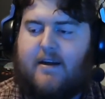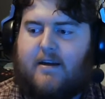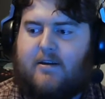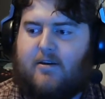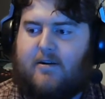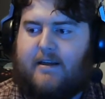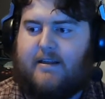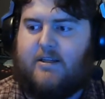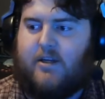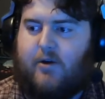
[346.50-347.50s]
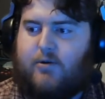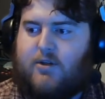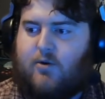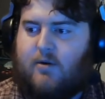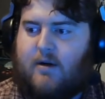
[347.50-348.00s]
during the
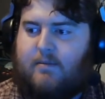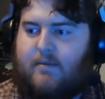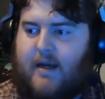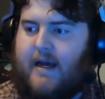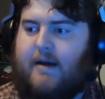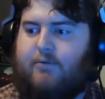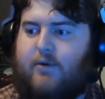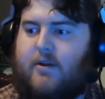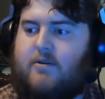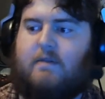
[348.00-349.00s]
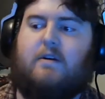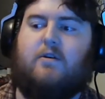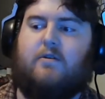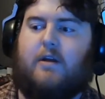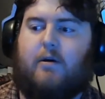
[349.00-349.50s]
snowstorm. Uh, for those of you who
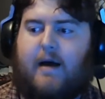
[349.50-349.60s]
don't know,